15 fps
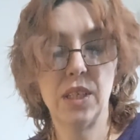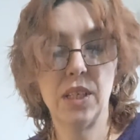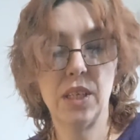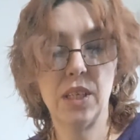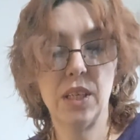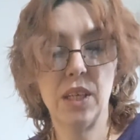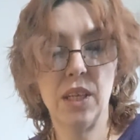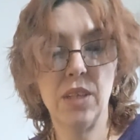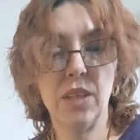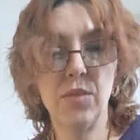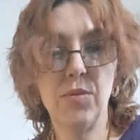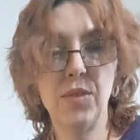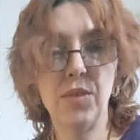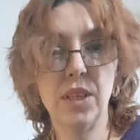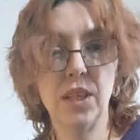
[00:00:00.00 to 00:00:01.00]
And if you
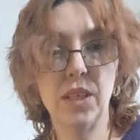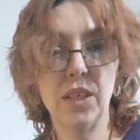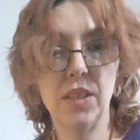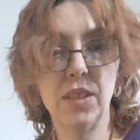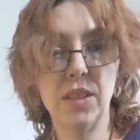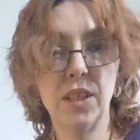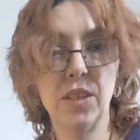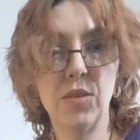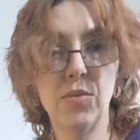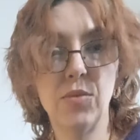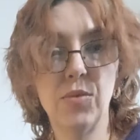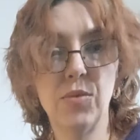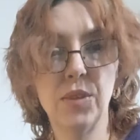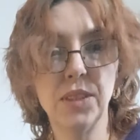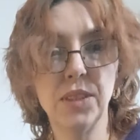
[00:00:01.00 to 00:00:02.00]
didn't, thank you for
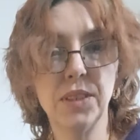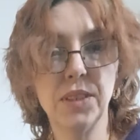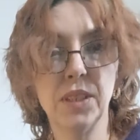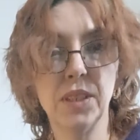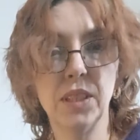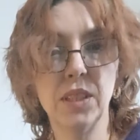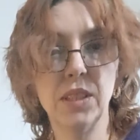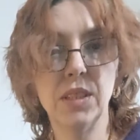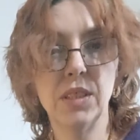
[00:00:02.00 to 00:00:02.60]
listening.